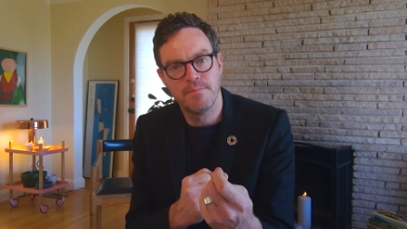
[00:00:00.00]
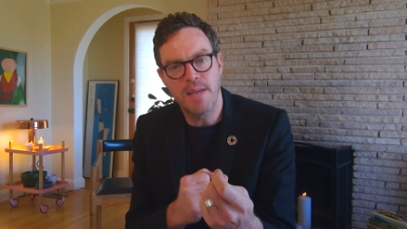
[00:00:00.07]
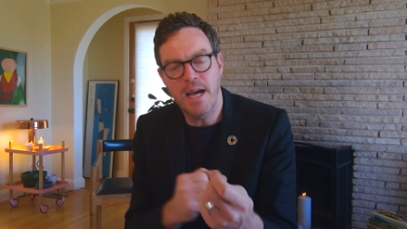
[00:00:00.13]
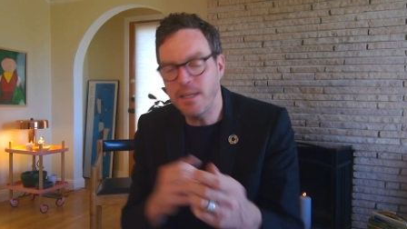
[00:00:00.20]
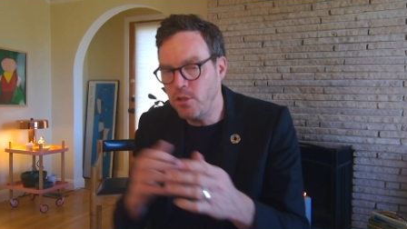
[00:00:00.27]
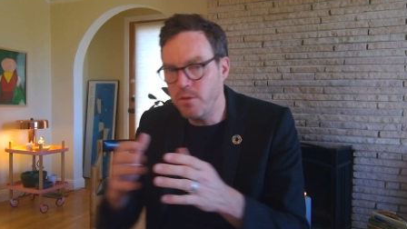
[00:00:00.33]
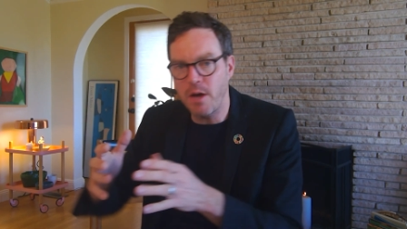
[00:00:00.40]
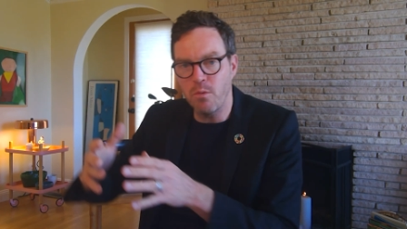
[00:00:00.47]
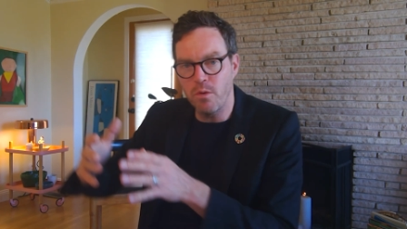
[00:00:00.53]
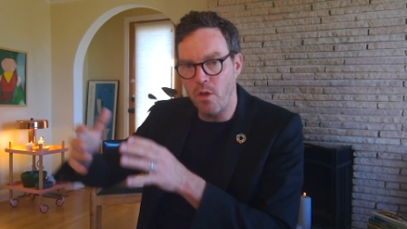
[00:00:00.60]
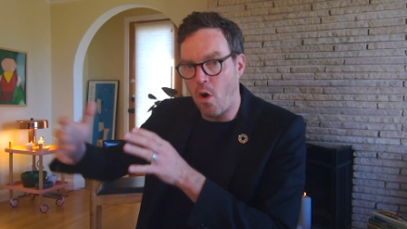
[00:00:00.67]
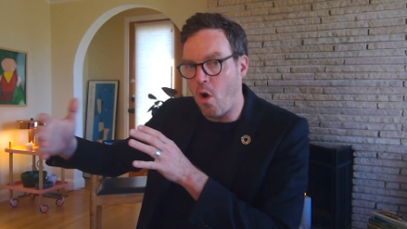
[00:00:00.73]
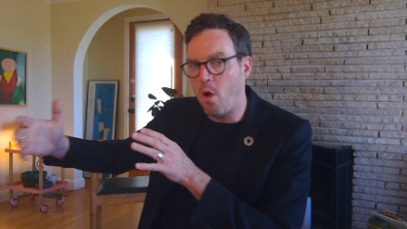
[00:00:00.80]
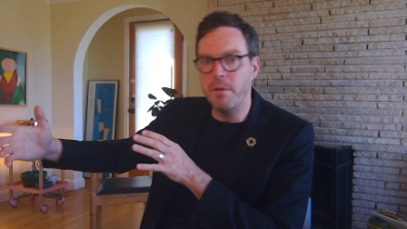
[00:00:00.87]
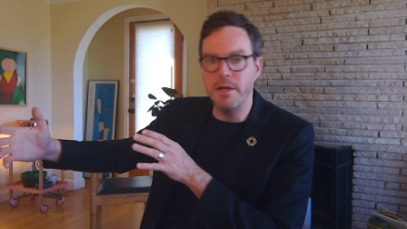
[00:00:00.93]
I do that with
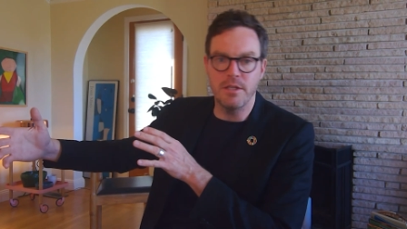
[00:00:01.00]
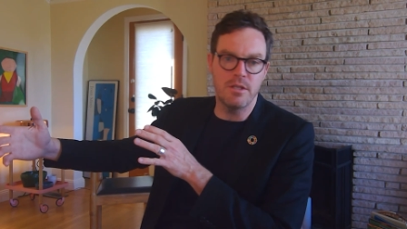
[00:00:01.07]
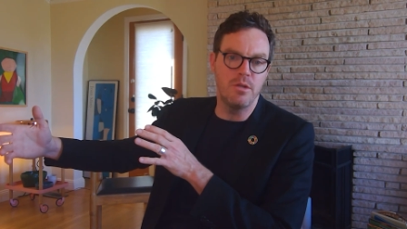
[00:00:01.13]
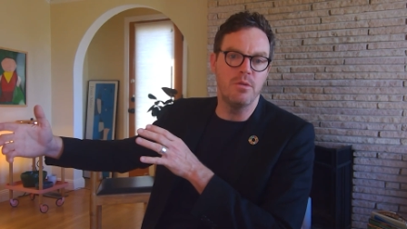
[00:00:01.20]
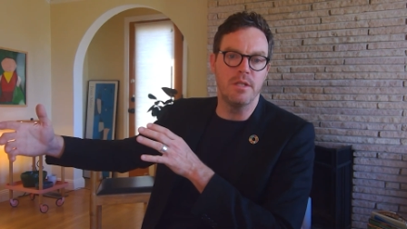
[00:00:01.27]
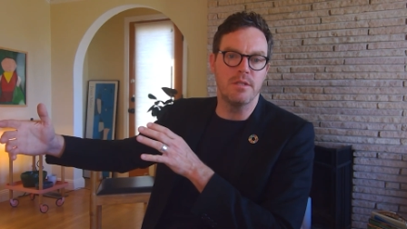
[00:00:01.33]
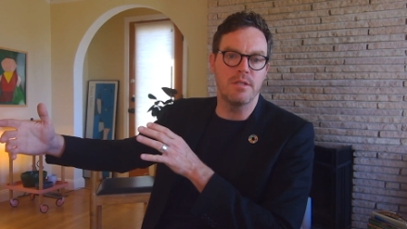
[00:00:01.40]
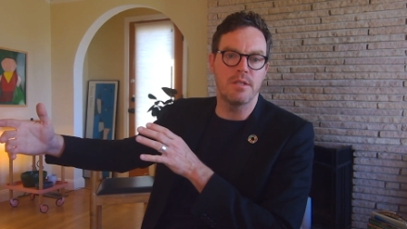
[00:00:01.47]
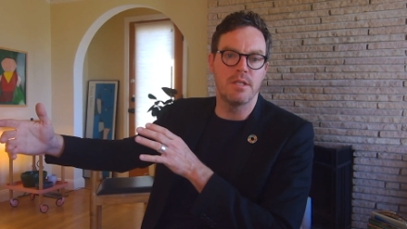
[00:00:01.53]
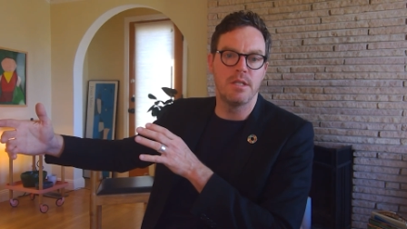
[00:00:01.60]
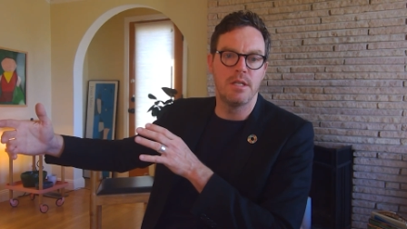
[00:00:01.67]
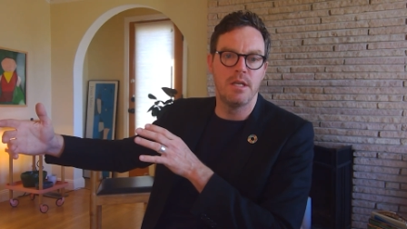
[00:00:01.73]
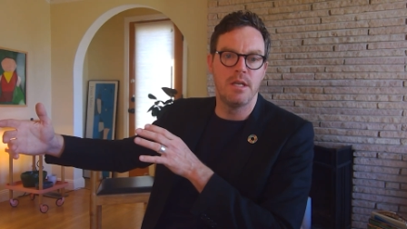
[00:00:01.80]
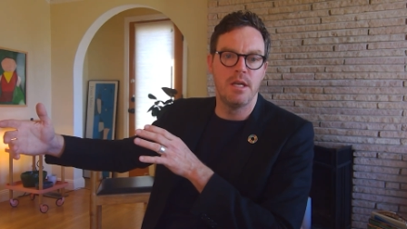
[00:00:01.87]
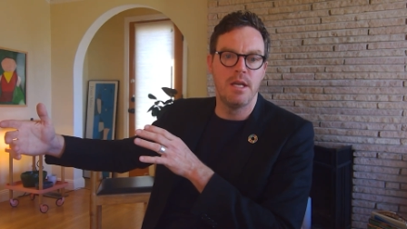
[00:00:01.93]
all my students.
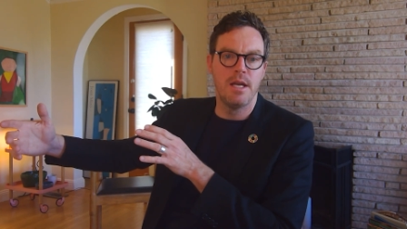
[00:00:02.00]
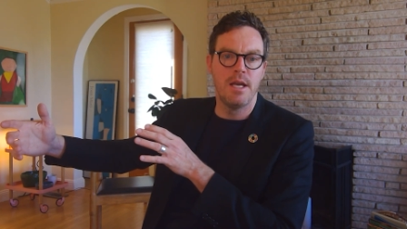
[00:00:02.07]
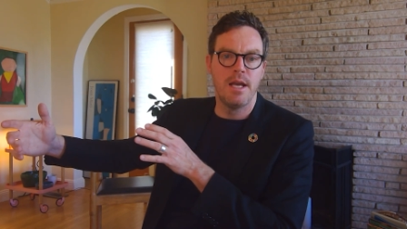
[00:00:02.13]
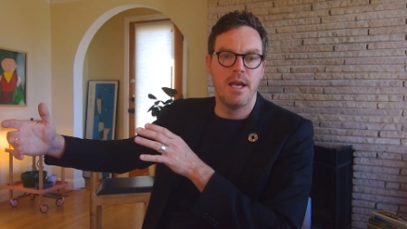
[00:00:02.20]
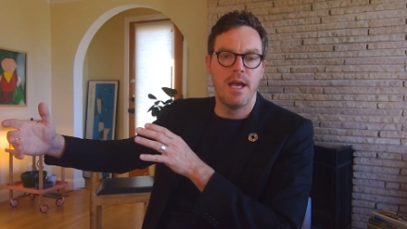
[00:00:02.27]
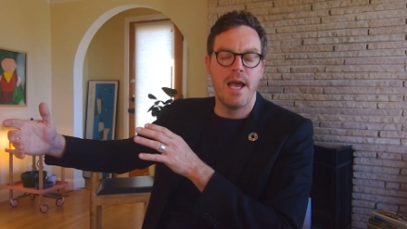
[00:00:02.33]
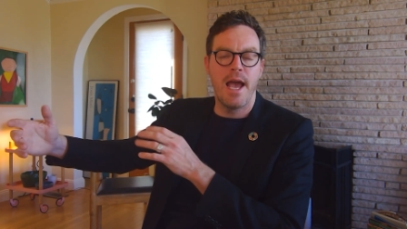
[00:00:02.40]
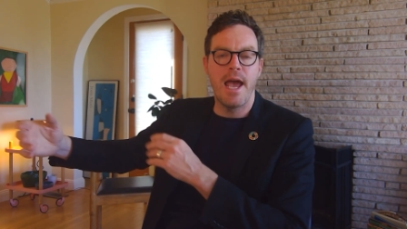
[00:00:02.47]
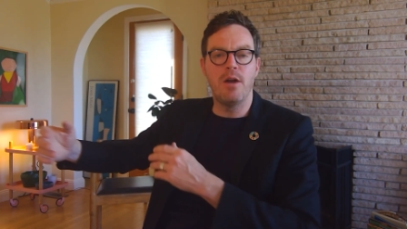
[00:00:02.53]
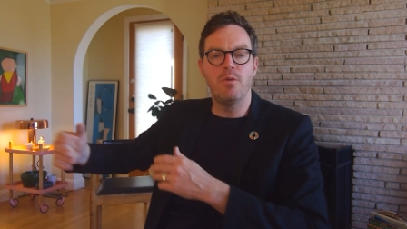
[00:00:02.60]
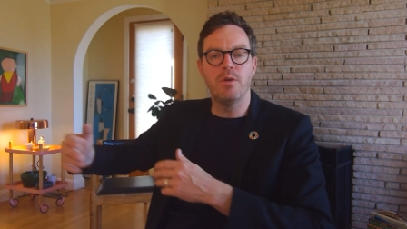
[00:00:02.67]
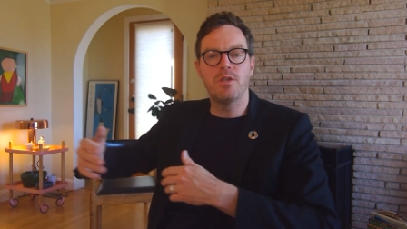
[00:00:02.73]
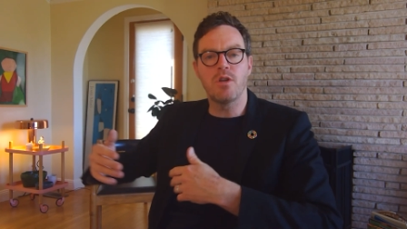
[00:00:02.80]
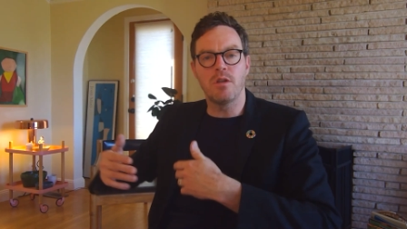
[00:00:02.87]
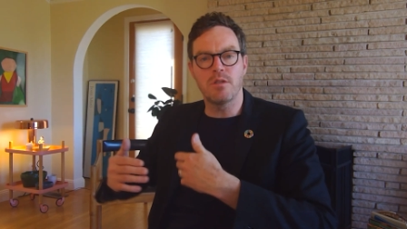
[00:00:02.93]
And it
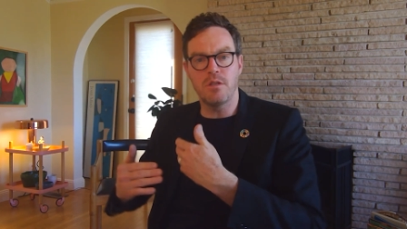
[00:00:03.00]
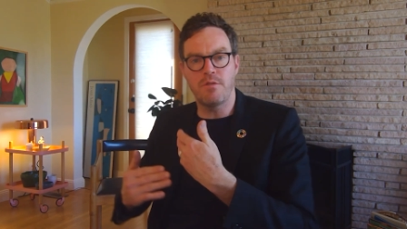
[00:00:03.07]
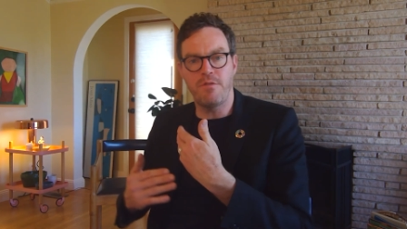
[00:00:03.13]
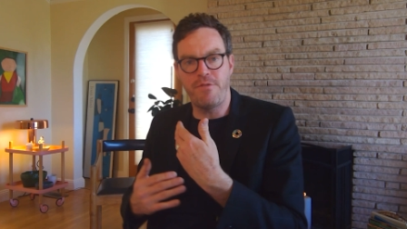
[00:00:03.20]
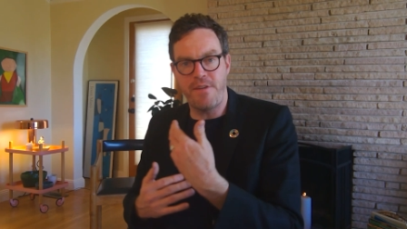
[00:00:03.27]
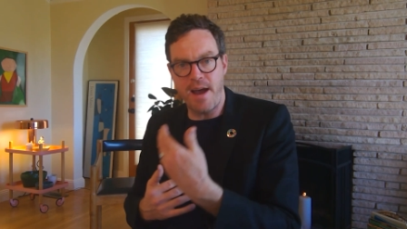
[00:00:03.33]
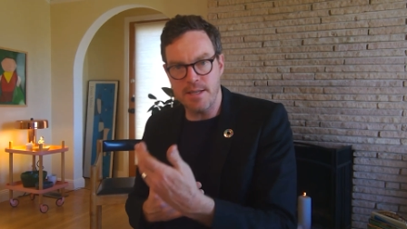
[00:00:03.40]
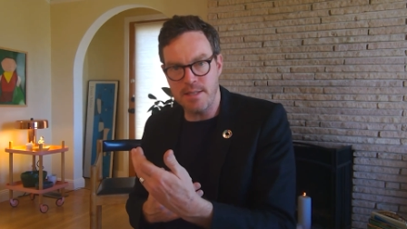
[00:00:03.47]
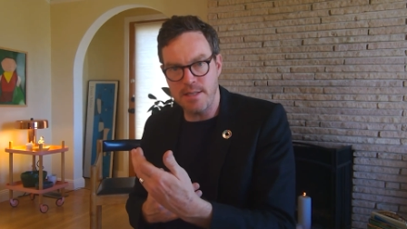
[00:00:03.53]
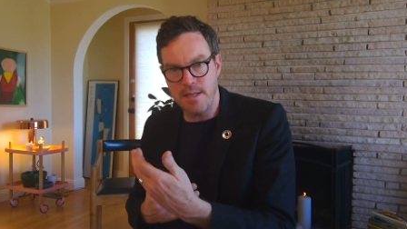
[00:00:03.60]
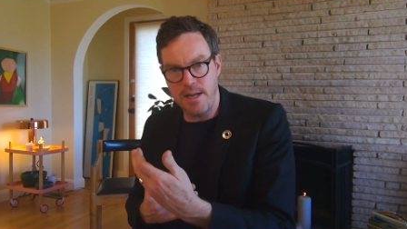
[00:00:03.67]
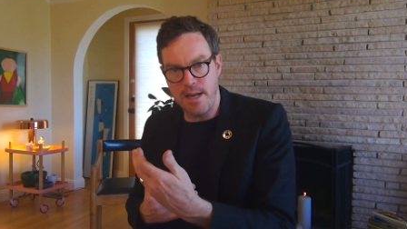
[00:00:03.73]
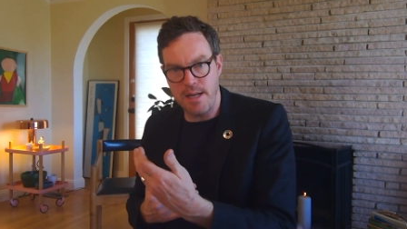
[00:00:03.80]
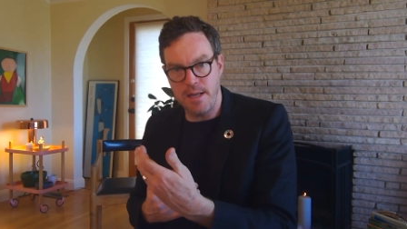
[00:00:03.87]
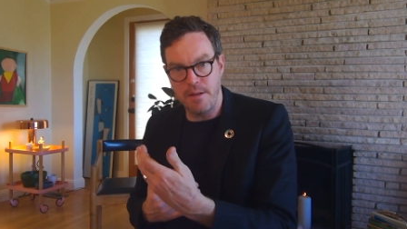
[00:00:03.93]
results in
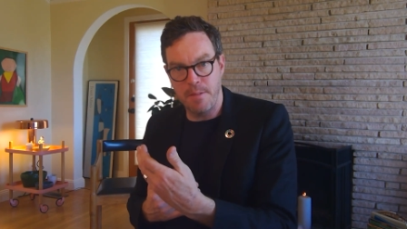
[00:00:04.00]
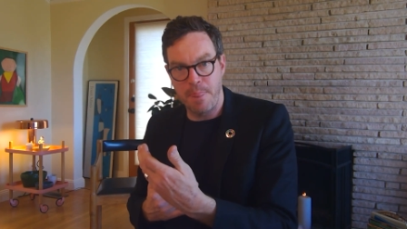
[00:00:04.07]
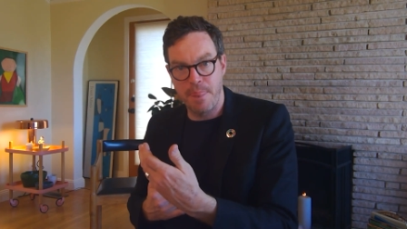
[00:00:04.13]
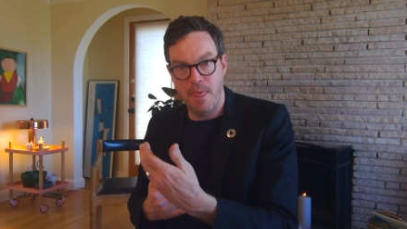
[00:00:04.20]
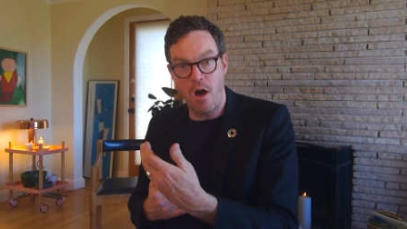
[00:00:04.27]
fascinating,